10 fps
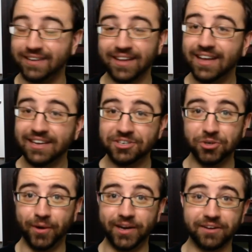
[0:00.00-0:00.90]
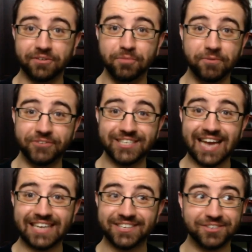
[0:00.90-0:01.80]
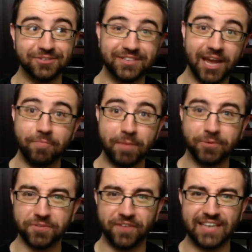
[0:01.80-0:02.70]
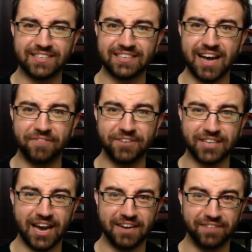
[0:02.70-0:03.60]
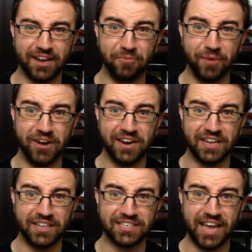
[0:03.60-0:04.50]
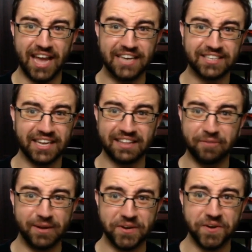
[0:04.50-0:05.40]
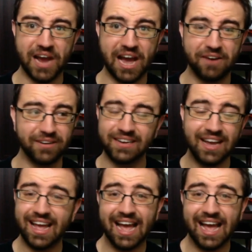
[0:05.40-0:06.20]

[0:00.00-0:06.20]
I joined a group of assassins who take people's faces off. It's kind of like a weird Nicolas Cage thing that we do now.